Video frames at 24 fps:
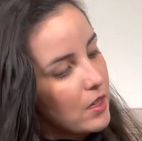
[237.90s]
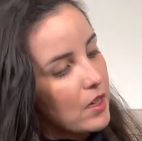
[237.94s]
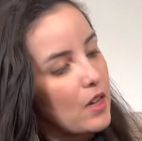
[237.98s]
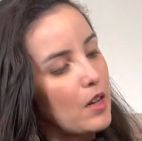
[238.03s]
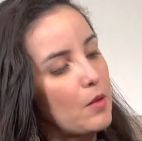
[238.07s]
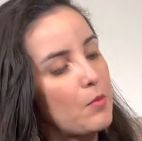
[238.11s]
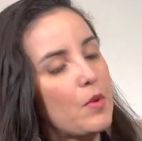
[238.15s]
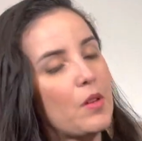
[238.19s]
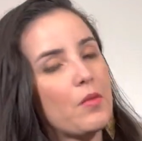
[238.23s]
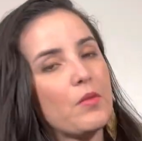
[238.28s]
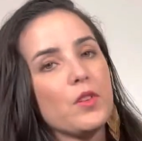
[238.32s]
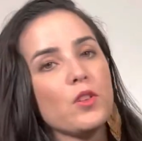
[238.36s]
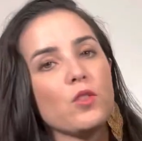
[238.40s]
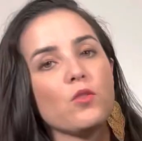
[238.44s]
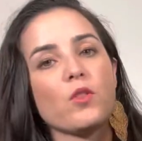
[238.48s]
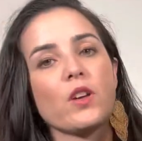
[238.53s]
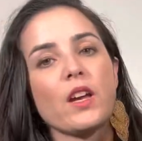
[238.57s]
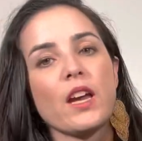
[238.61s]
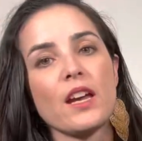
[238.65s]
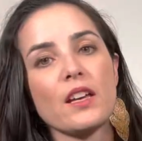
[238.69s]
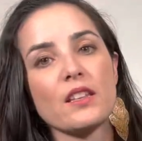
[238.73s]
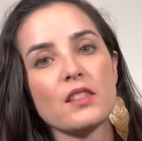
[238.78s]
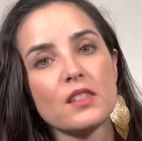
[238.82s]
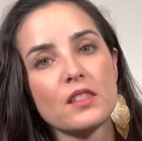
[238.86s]
Maybe you
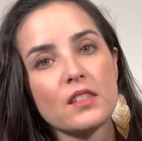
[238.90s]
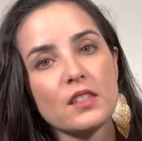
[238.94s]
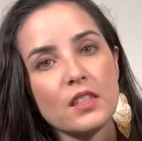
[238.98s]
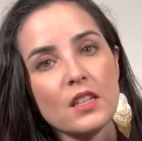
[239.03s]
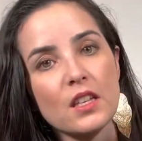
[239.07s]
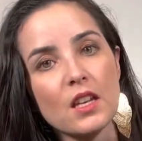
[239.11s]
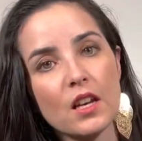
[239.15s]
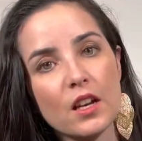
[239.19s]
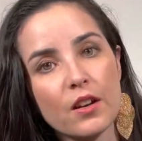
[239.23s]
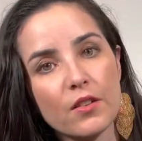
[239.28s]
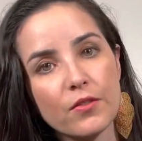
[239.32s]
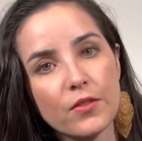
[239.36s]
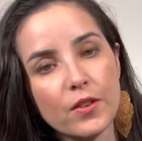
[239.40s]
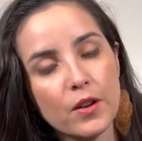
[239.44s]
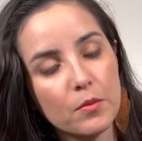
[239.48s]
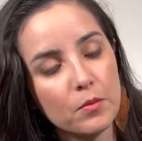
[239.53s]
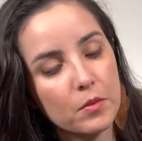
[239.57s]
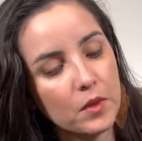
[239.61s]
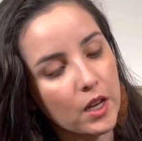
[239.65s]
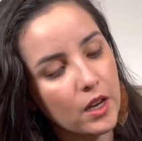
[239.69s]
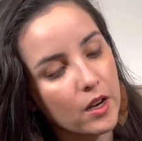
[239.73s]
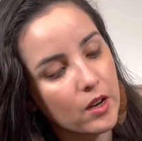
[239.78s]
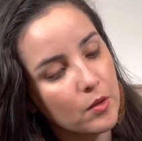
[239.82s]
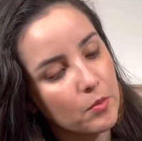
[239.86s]
can't see it from
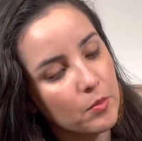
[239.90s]
there,